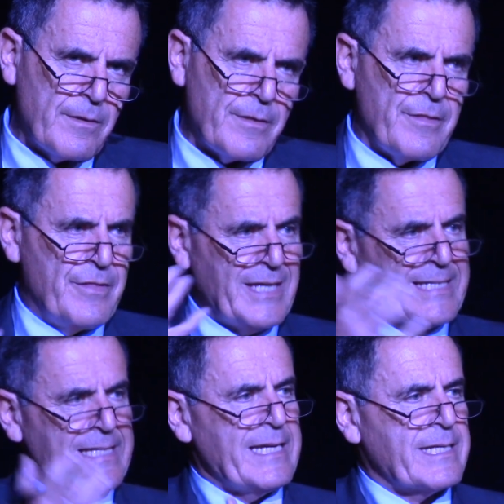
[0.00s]

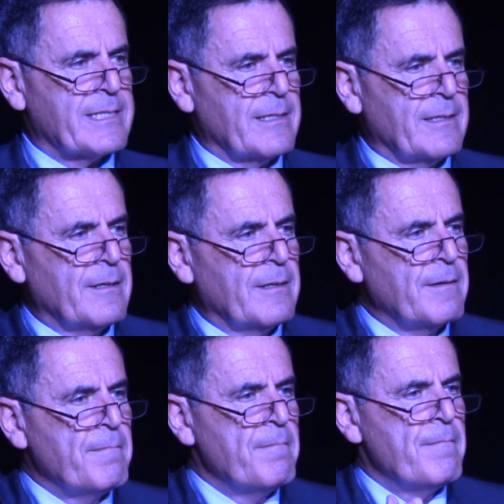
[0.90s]
this is
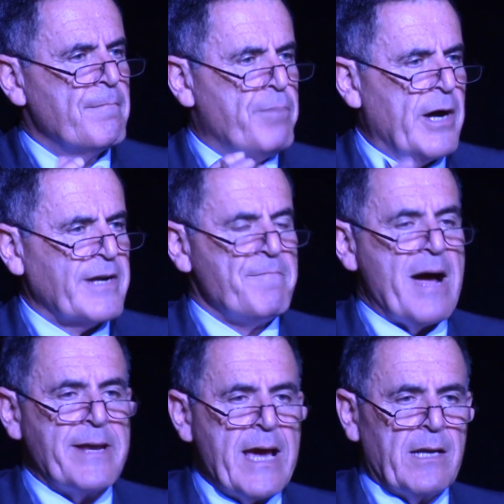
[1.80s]
part of
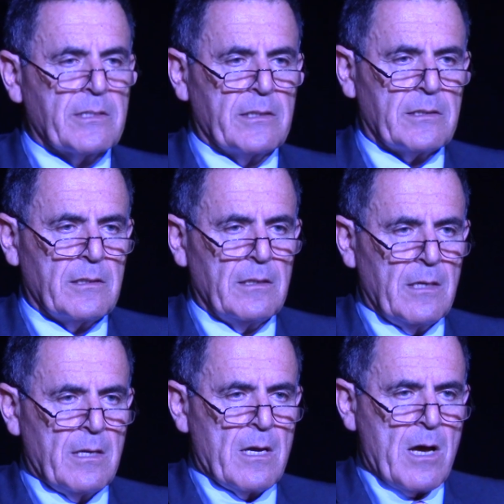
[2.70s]
my analysis
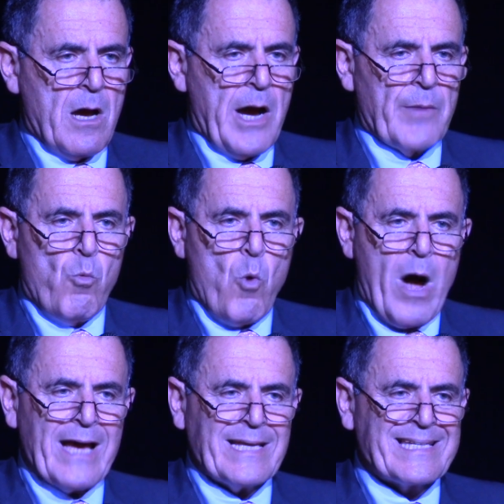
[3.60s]
on
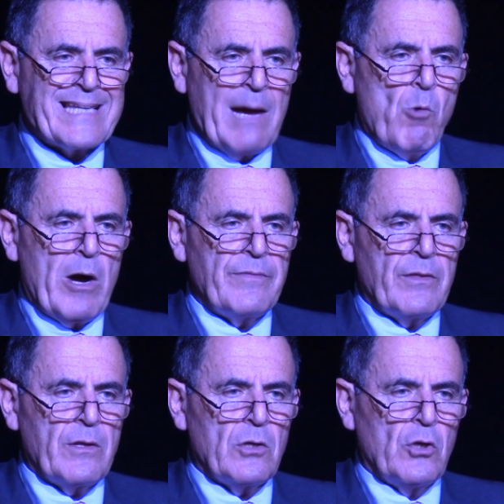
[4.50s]
why
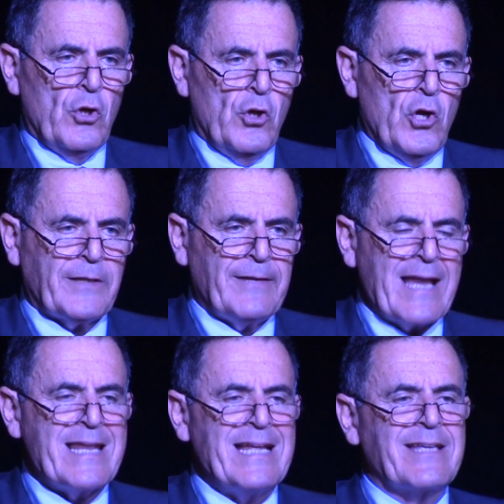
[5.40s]
someone looked
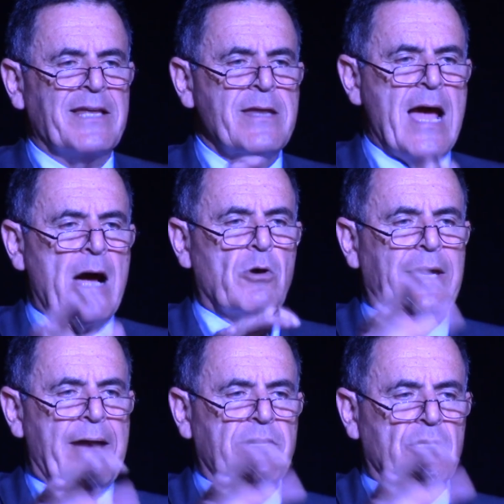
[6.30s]
at a
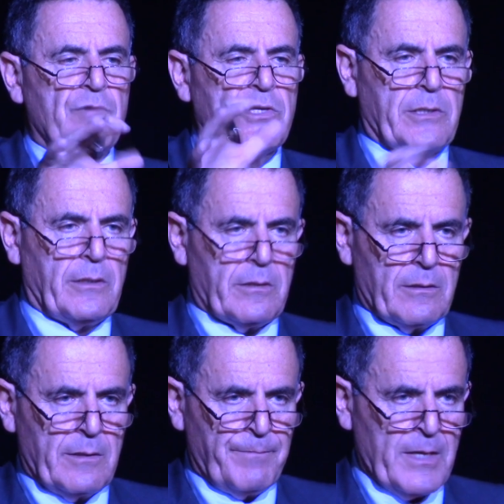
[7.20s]
Netanyahu characteristic,
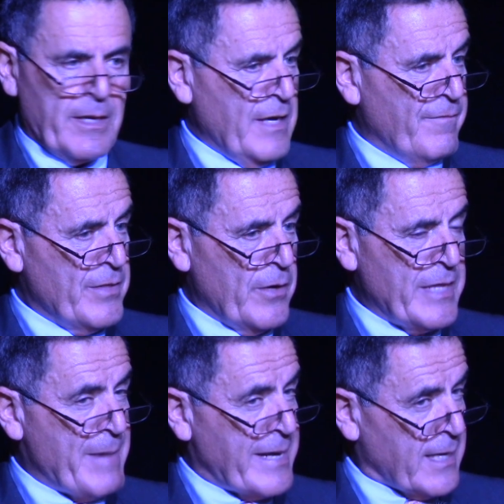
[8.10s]
even though
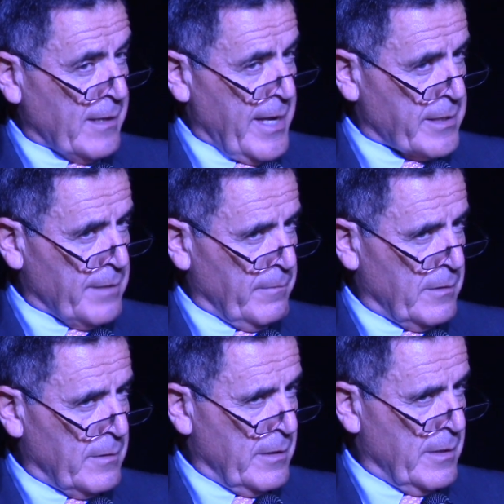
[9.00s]
they might not like
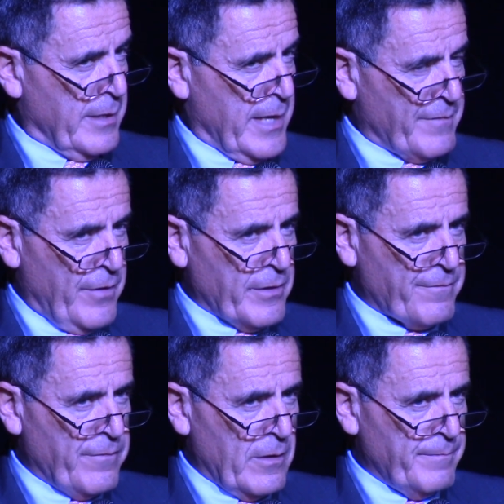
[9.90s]
him, and
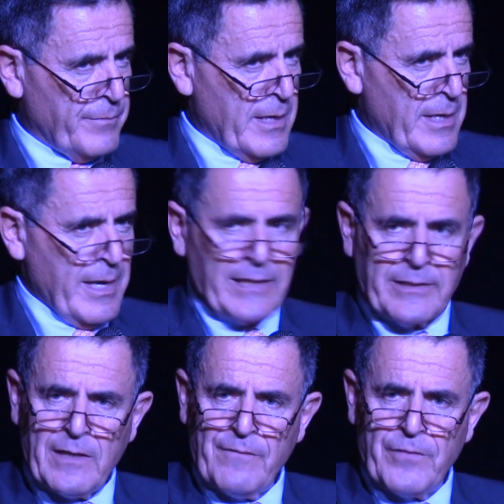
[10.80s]
voted for him, and
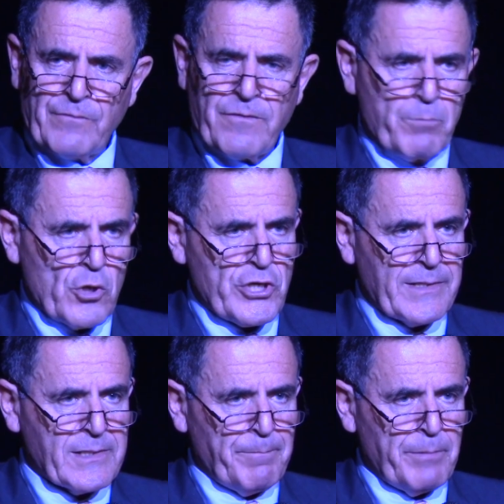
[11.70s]
didn't vote for Bushi
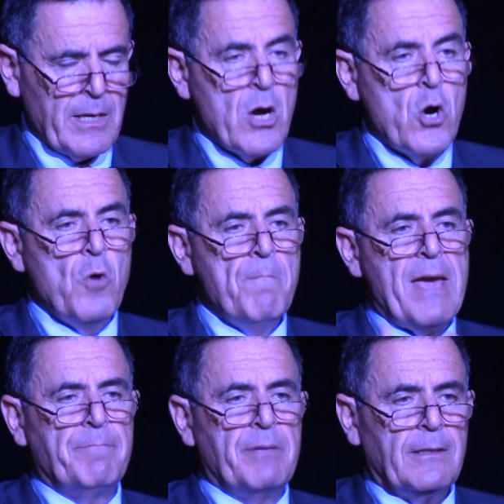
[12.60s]
and Tzippi, who
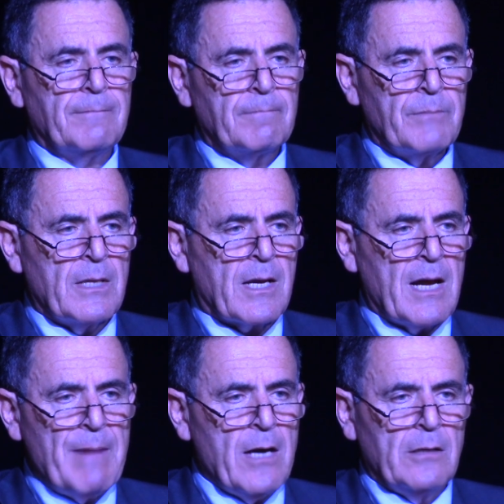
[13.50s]
maybe
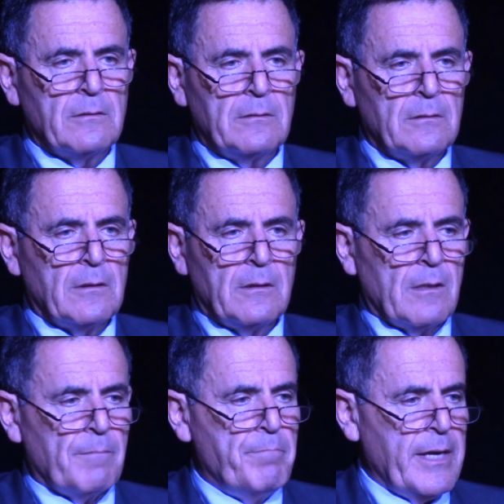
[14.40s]
come out
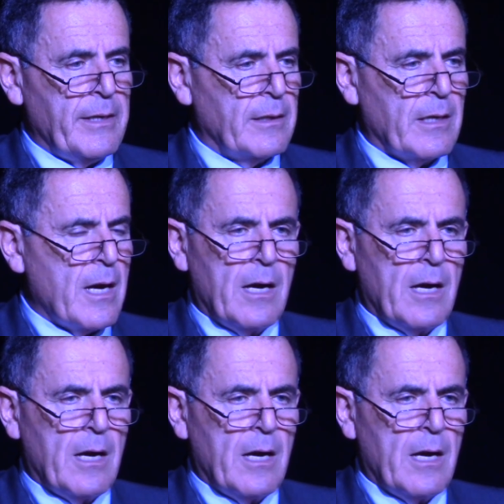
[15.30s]
being,